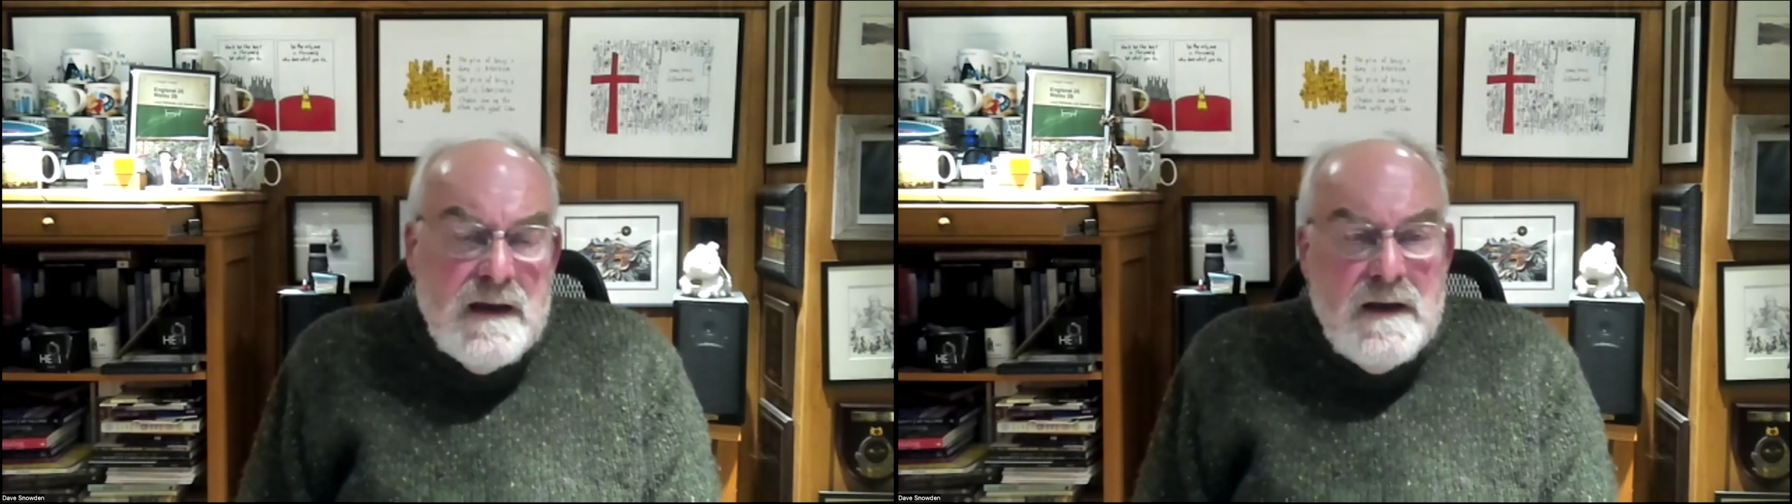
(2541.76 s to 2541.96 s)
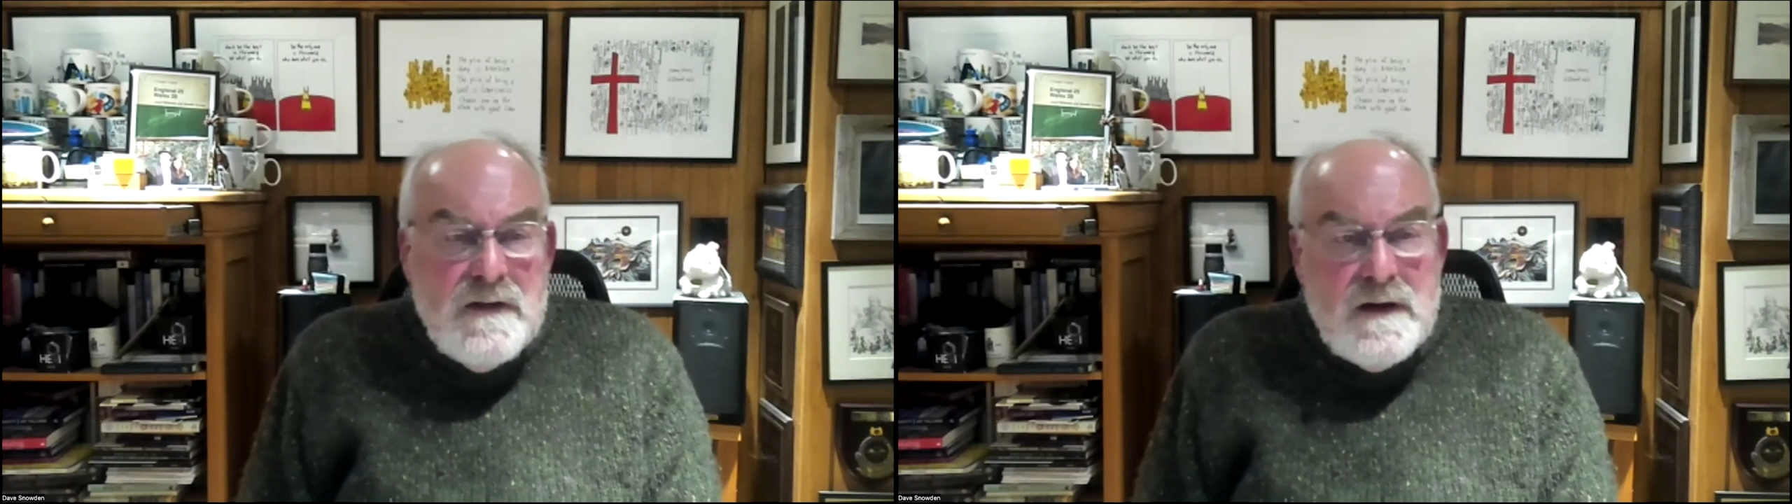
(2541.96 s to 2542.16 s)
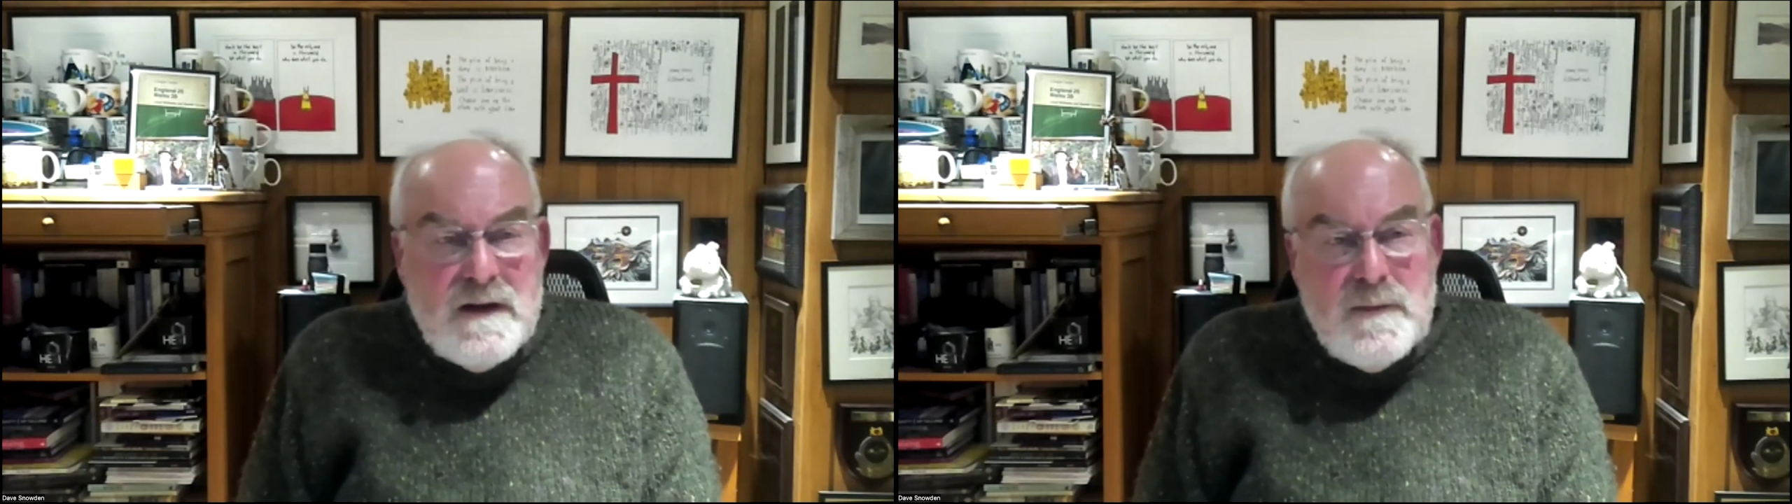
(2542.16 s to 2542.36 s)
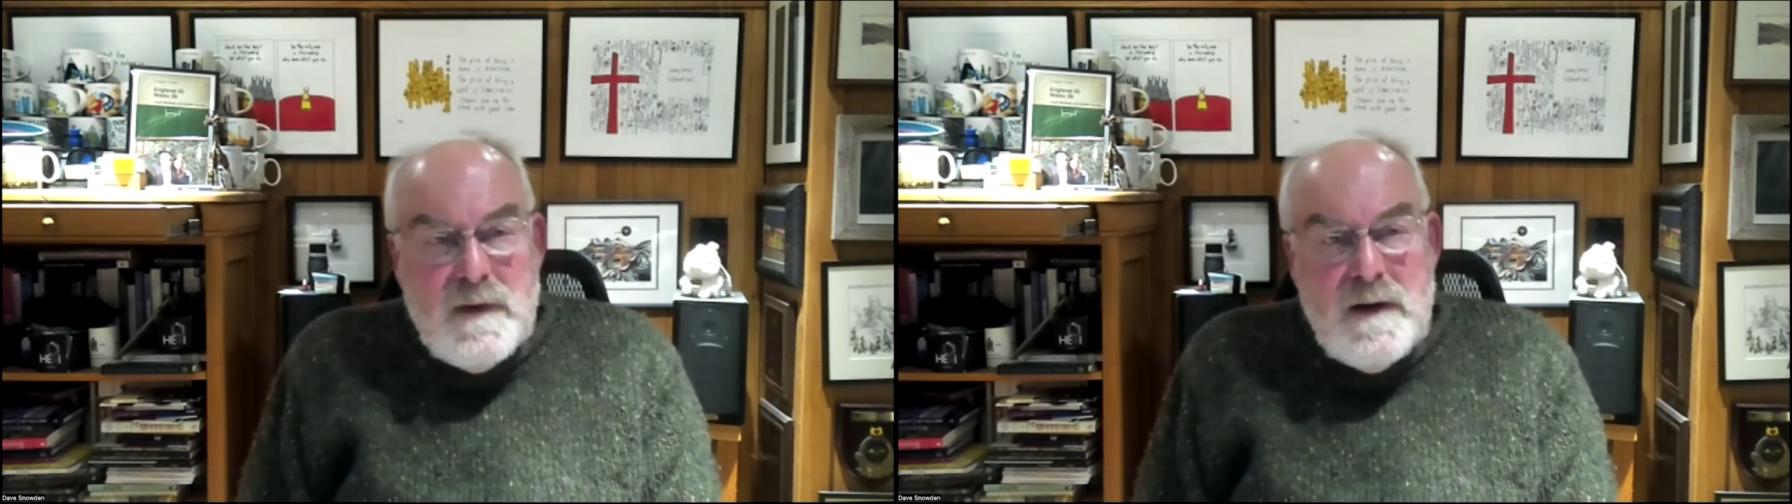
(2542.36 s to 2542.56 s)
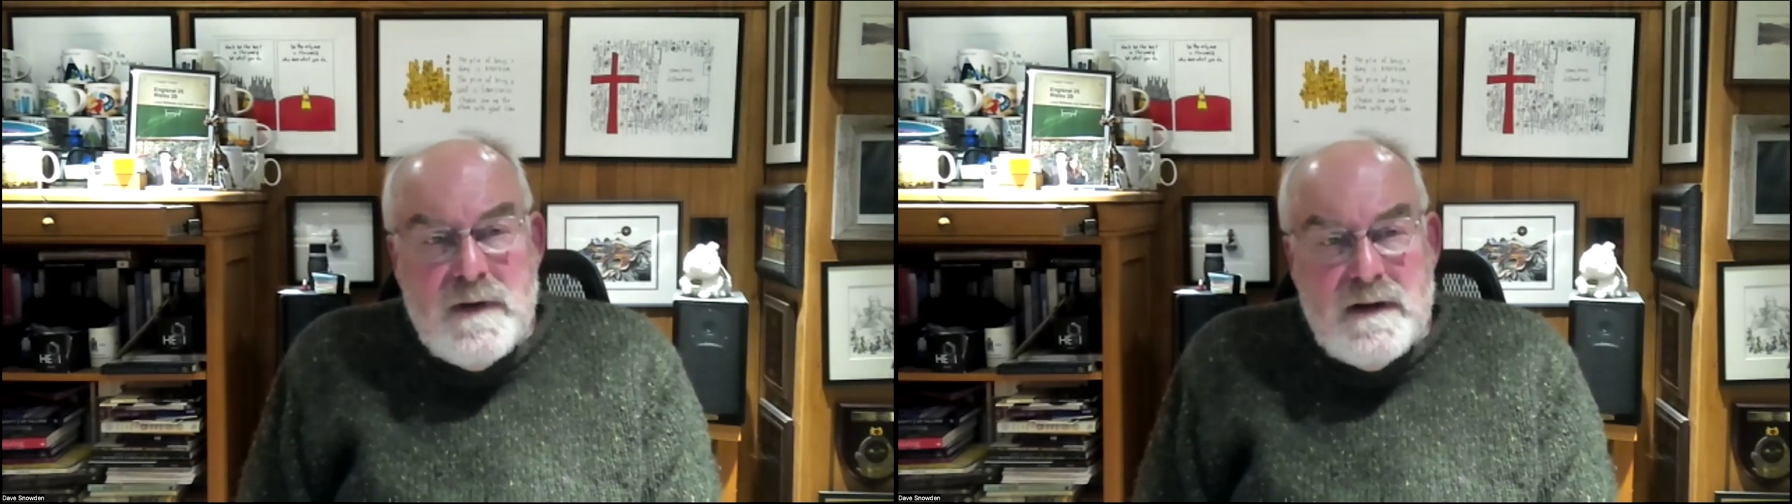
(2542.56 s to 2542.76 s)
So at the
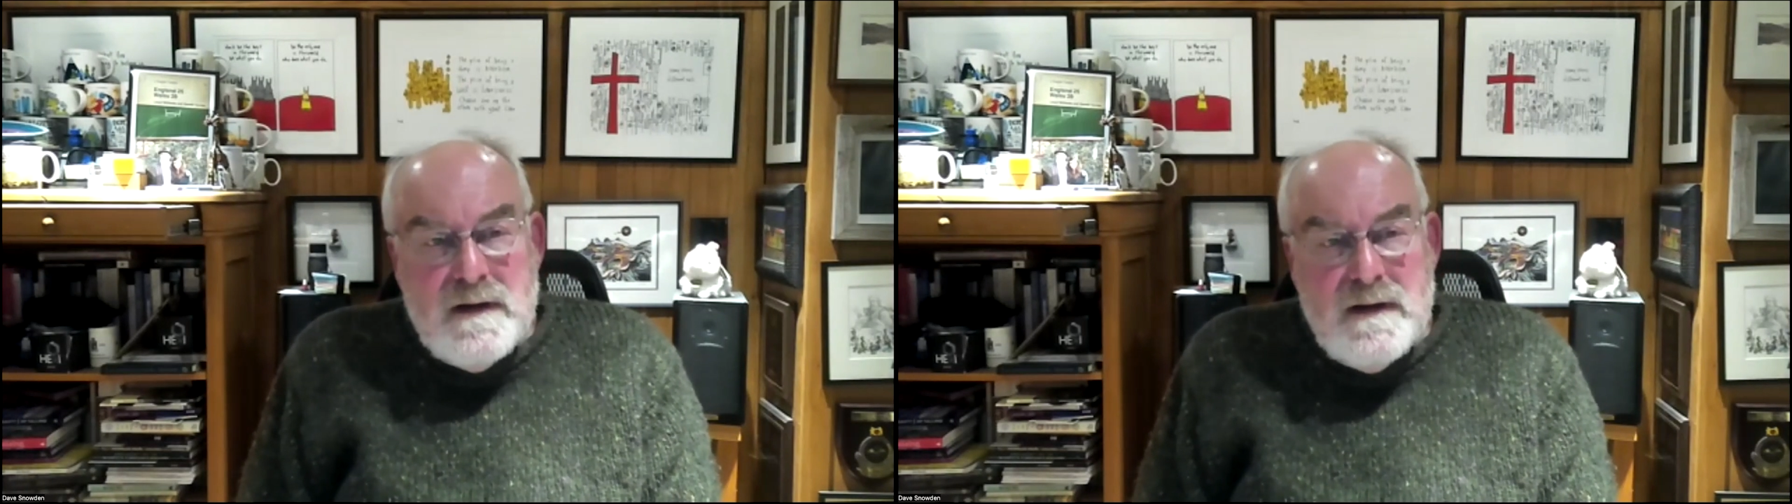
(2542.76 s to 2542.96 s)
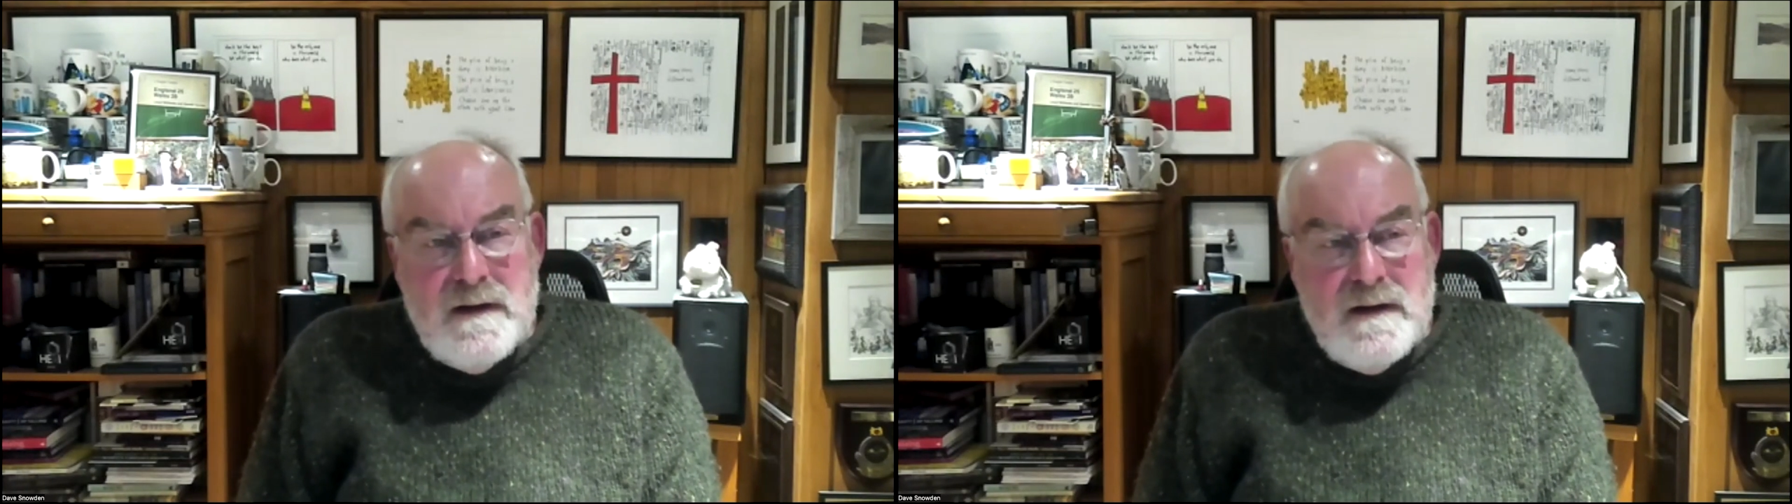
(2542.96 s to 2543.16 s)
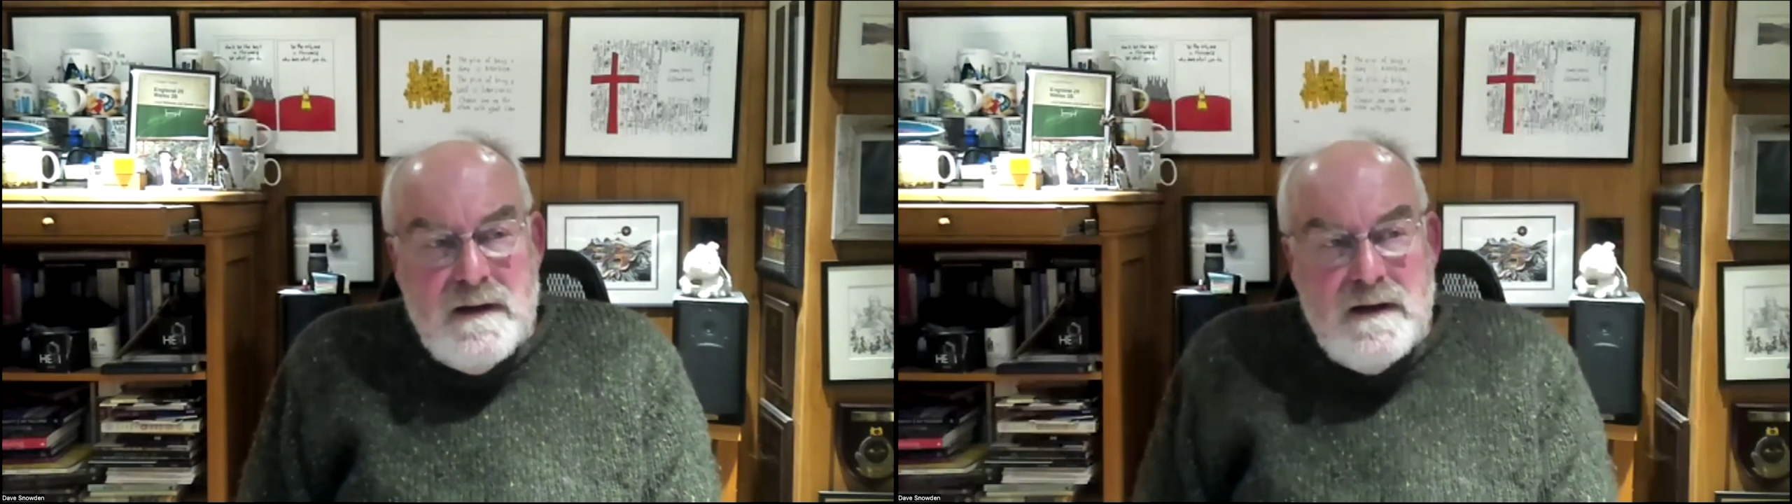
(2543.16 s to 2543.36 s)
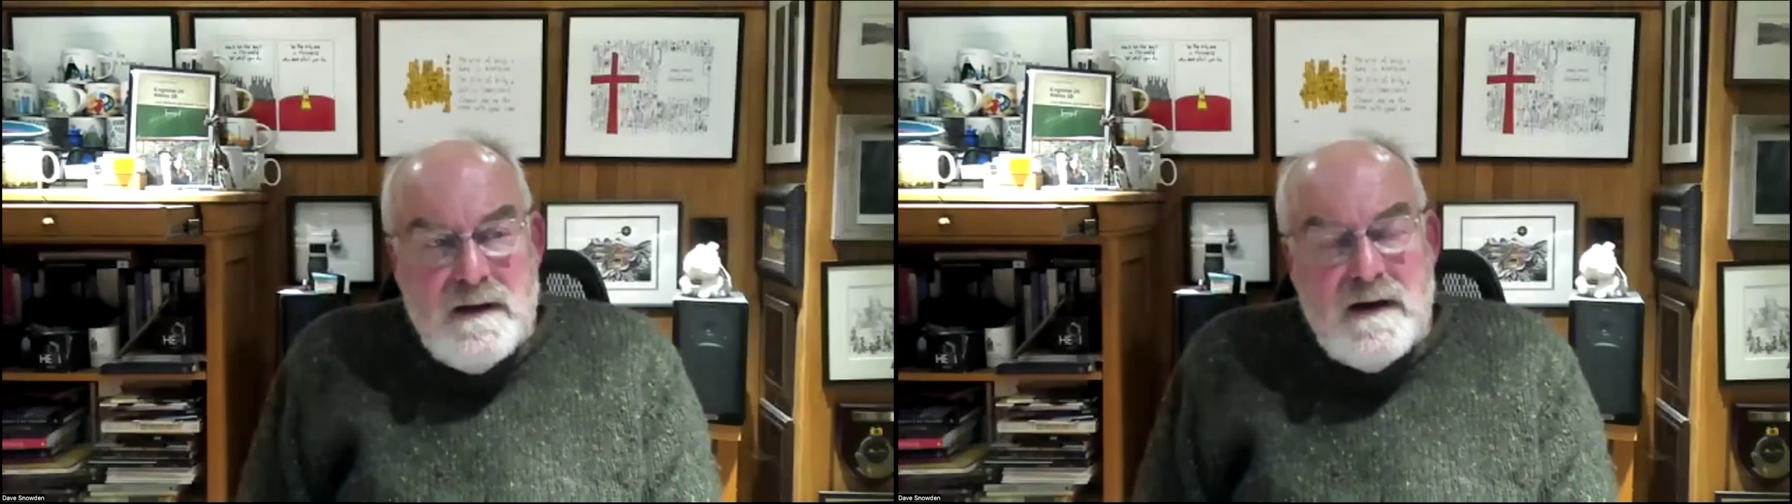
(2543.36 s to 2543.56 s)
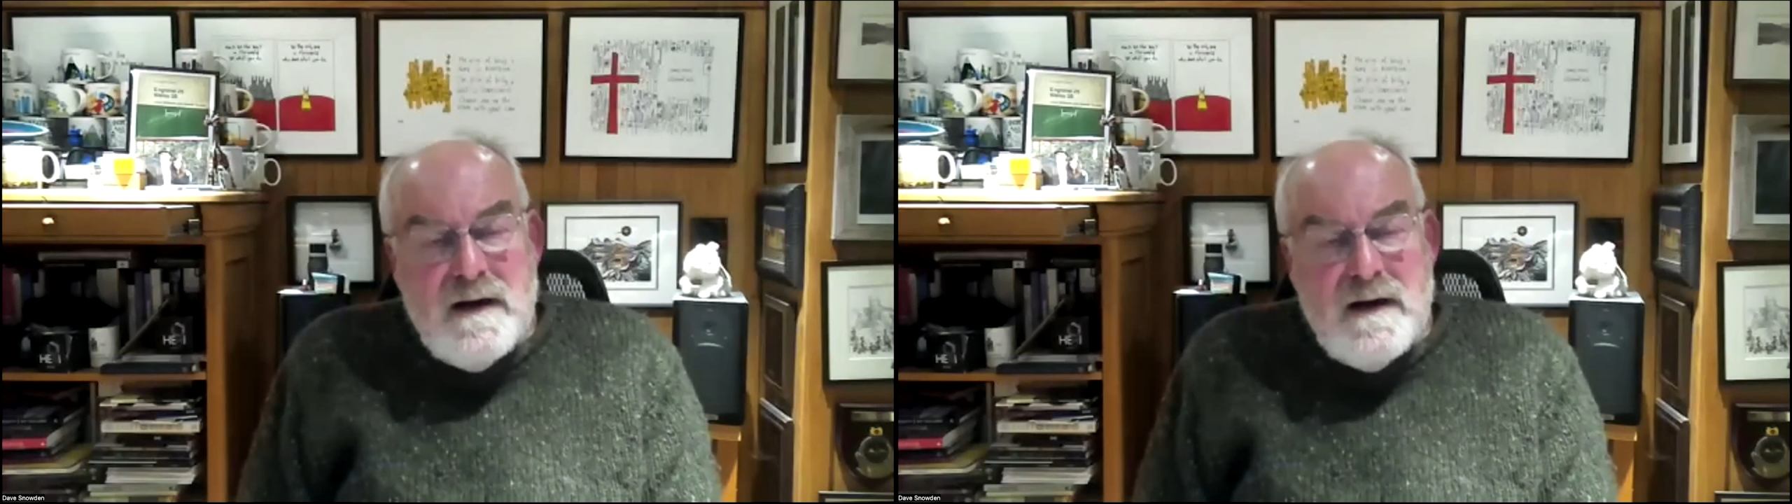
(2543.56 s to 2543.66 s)
moment, there